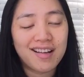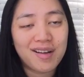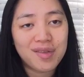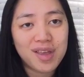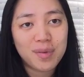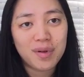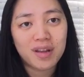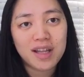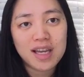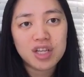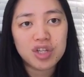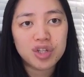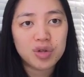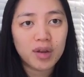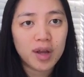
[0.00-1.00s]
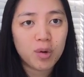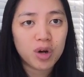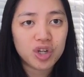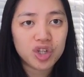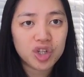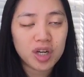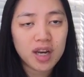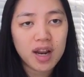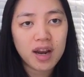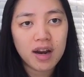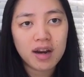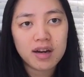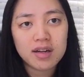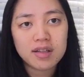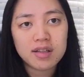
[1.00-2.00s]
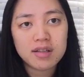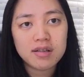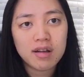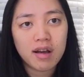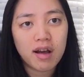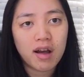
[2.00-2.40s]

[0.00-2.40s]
the ability to do like questionnaires,